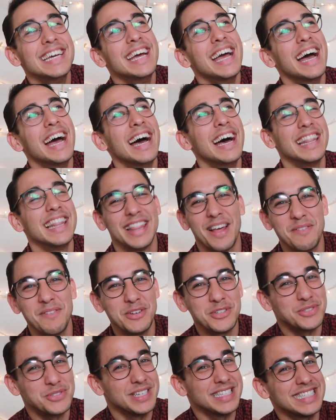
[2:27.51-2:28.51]
Love
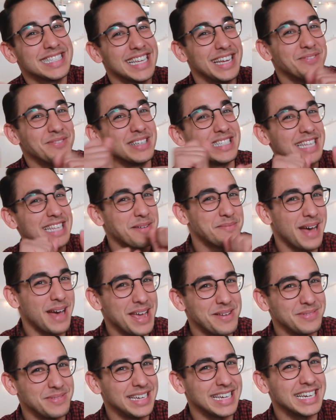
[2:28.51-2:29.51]
you, Tristan. What's up,
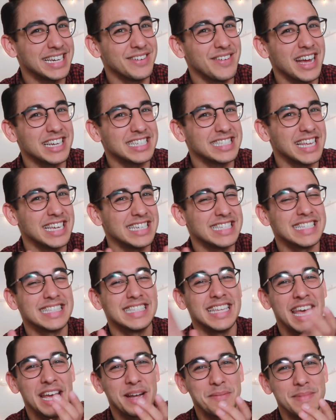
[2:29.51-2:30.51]
baby? Congratulations,
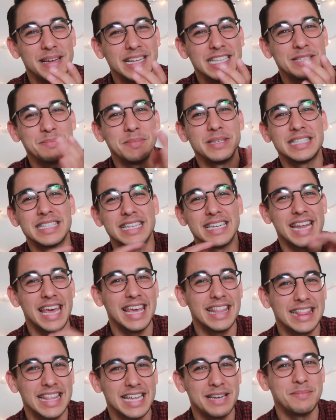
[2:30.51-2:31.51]
Hickman, Mr.
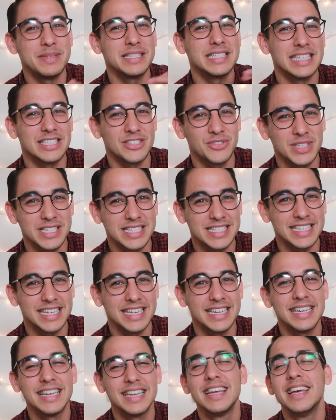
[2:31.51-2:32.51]
Nathan, Mr. Tristan.